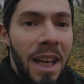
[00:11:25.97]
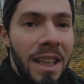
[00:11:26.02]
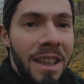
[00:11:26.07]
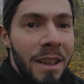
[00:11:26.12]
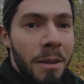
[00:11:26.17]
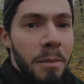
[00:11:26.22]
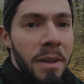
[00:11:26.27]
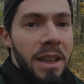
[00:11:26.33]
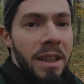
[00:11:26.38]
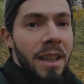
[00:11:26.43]
a
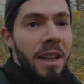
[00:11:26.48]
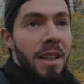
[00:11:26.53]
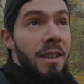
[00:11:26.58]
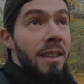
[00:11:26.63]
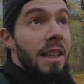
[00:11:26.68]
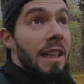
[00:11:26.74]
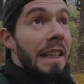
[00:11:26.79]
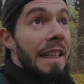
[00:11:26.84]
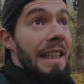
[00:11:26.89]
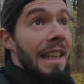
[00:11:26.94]
little bit dark.
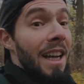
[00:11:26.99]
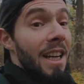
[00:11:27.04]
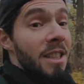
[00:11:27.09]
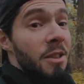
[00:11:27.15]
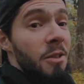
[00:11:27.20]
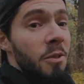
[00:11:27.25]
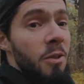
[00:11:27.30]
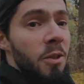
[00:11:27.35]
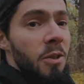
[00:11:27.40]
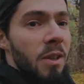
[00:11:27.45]

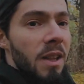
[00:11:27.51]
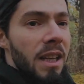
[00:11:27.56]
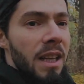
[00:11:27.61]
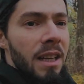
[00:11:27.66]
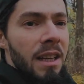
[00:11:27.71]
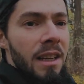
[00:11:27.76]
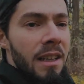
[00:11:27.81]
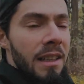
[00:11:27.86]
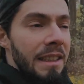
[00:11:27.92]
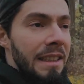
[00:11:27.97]
As you know,
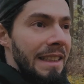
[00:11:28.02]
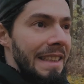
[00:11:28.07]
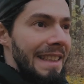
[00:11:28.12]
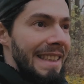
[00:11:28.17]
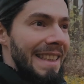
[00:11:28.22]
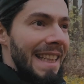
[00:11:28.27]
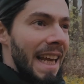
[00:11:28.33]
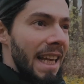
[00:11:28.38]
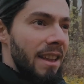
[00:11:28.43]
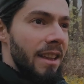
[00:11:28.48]
the
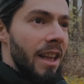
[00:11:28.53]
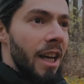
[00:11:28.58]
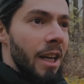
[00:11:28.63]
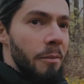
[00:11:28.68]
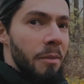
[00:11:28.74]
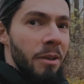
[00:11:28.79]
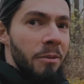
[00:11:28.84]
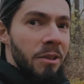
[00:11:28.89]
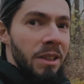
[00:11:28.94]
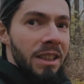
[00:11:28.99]

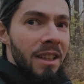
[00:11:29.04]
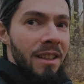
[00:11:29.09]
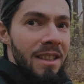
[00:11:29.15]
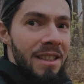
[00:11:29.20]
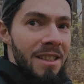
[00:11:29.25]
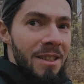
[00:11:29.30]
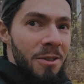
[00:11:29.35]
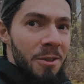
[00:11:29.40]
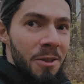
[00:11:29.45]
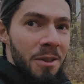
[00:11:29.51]
daytime in winter
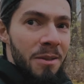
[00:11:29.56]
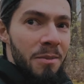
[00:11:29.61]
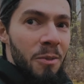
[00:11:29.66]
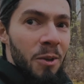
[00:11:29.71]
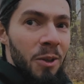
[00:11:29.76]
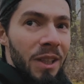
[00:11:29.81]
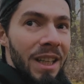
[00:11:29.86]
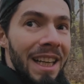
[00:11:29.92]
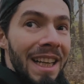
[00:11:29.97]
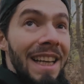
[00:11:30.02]
is so
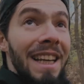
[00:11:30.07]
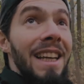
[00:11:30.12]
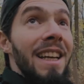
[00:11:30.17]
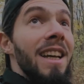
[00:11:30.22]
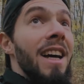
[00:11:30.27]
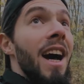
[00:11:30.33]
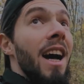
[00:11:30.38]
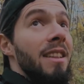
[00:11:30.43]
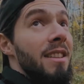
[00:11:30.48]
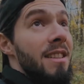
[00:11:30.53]
small,
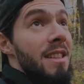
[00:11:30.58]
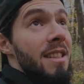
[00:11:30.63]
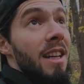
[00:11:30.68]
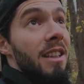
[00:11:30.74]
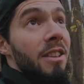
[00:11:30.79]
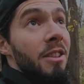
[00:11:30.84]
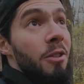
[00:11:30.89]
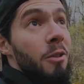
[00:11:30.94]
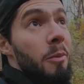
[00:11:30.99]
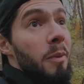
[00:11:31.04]
and it
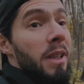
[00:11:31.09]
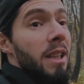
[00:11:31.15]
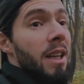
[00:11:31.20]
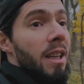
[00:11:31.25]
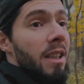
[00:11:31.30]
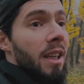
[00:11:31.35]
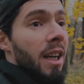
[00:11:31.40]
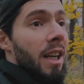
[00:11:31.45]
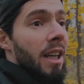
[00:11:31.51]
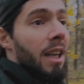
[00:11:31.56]
started to be
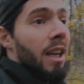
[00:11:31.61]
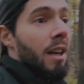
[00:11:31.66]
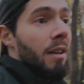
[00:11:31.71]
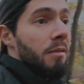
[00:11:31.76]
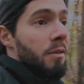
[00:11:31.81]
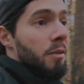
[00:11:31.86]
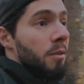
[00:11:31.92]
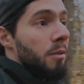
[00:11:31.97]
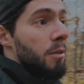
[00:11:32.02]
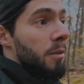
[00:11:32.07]
dark. I
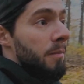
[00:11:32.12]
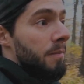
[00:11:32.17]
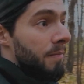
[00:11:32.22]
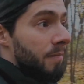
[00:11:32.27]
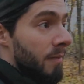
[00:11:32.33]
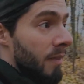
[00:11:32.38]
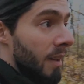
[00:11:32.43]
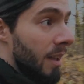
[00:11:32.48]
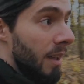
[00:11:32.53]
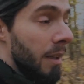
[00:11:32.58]
have to
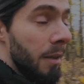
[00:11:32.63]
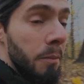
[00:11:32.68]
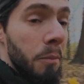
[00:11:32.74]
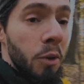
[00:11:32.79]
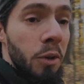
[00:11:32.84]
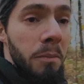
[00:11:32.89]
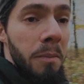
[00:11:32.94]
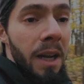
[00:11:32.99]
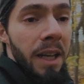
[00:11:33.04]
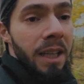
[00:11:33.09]

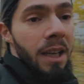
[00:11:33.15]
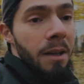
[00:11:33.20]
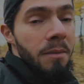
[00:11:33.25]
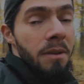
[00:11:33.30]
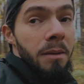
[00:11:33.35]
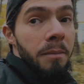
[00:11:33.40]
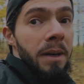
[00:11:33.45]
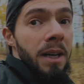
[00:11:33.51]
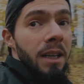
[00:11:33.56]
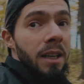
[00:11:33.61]
put my
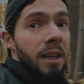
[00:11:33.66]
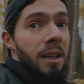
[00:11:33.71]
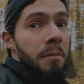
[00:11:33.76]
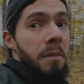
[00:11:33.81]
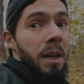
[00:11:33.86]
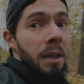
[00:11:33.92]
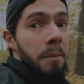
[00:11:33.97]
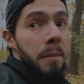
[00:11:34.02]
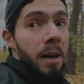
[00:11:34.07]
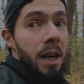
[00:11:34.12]
camera back in
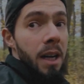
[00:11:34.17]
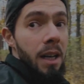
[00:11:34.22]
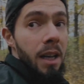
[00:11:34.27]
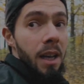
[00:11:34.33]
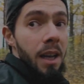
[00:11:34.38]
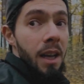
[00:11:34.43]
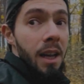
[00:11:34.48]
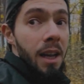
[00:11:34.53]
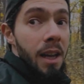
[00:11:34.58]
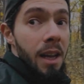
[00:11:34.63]
my bag
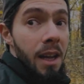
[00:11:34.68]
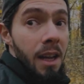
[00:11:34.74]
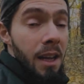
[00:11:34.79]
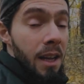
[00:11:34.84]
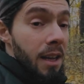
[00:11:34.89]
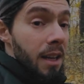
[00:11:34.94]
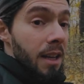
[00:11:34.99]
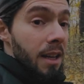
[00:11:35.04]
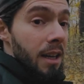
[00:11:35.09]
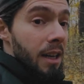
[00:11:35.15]

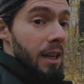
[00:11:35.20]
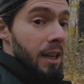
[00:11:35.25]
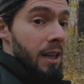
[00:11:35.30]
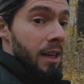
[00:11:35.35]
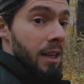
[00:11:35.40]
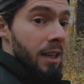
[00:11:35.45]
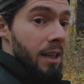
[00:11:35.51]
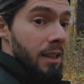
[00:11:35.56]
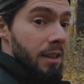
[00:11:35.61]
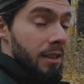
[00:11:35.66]

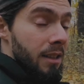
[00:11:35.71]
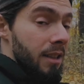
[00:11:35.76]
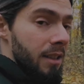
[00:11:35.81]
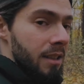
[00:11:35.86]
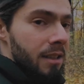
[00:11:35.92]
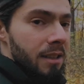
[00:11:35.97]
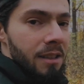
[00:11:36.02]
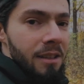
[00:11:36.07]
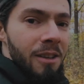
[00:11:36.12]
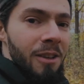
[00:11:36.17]
and
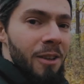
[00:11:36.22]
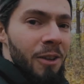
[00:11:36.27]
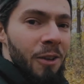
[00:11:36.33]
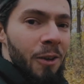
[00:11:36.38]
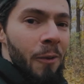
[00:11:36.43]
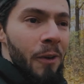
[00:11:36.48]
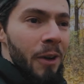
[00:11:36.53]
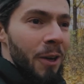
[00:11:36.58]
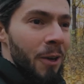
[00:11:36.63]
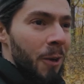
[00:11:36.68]

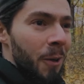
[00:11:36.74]
going